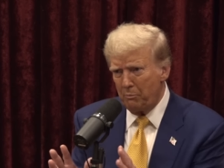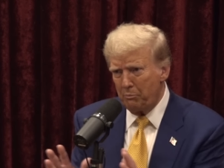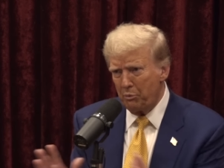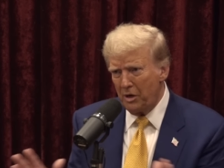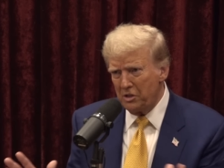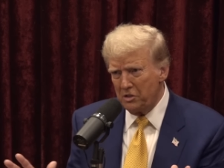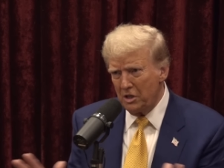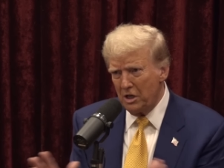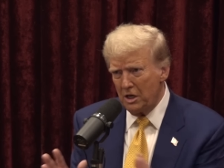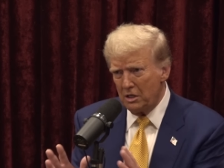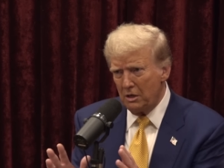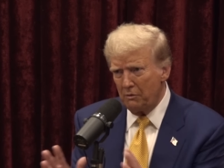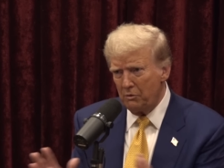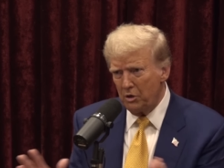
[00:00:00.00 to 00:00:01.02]

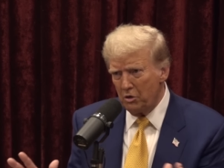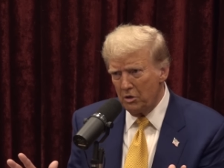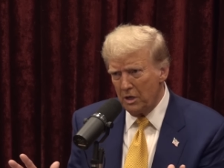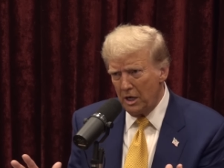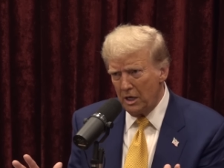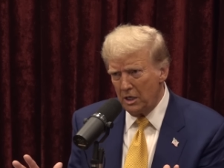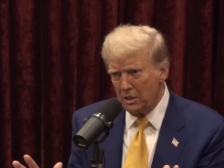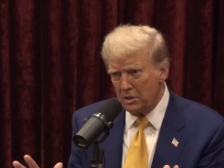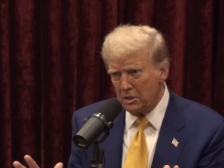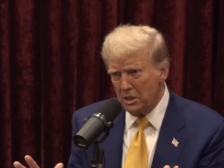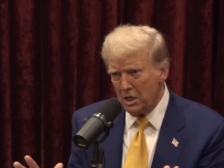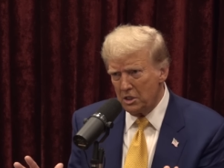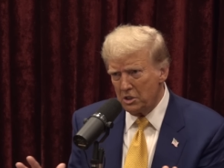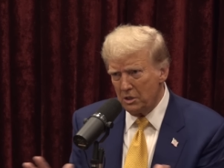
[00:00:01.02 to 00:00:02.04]
President of the United
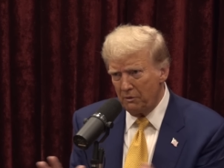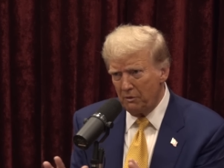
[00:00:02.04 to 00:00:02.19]
States of